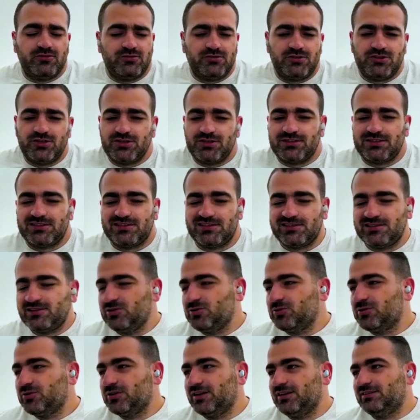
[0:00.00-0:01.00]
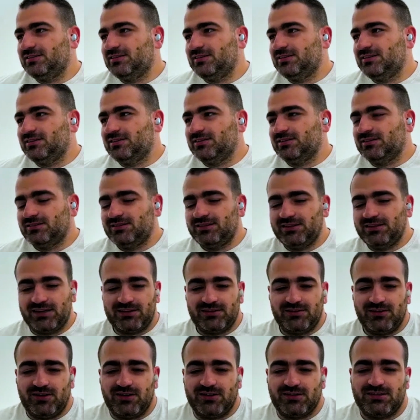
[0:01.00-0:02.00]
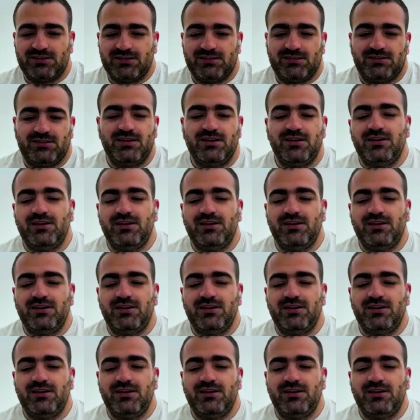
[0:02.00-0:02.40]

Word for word: Just look at the TikToks.